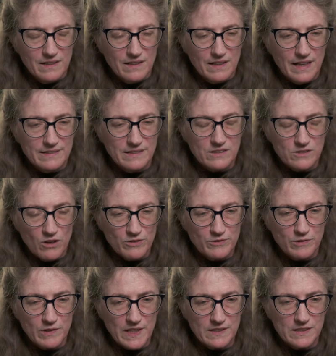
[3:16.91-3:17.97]
and the
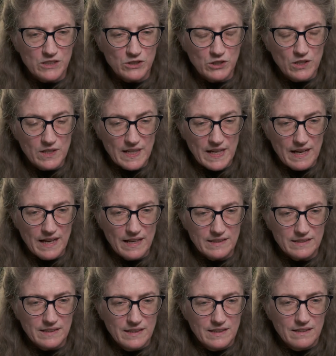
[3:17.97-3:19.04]
software to look at
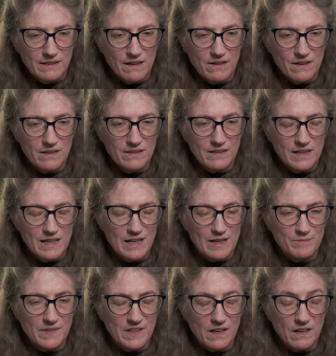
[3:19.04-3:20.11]

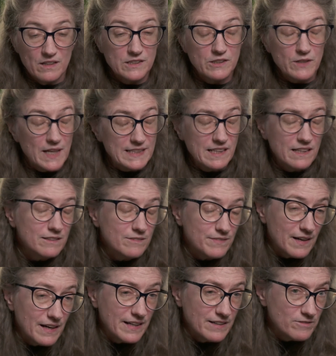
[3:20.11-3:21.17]
are to
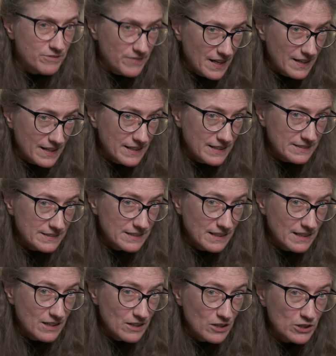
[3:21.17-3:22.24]
identify and find
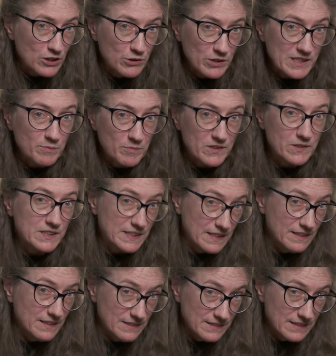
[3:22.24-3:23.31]
our CRISPR
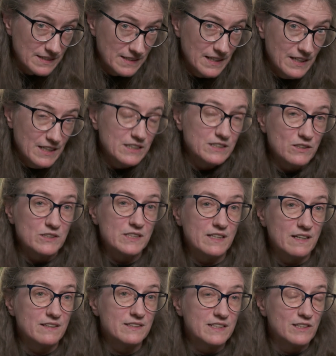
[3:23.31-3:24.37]
cells. So
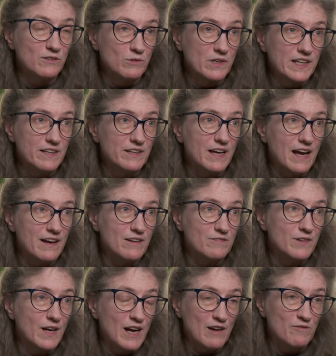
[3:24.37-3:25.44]
cells that we have
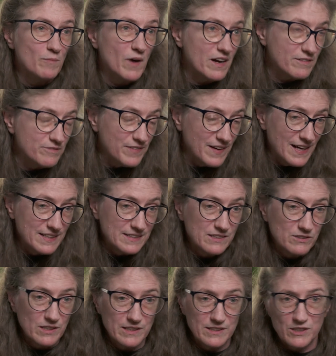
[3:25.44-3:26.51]
modified
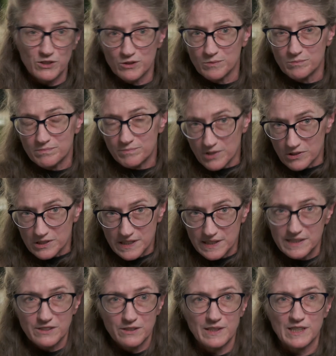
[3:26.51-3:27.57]
so that certain
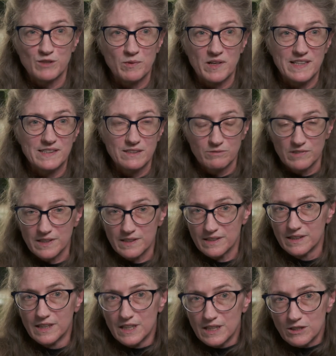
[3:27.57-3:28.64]
proteins are expressed with a
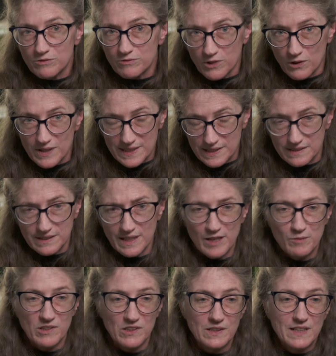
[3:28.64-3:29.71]
fluorescent
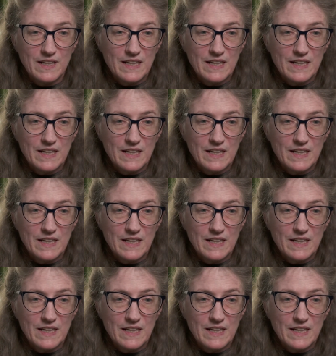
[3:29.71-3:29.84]
label.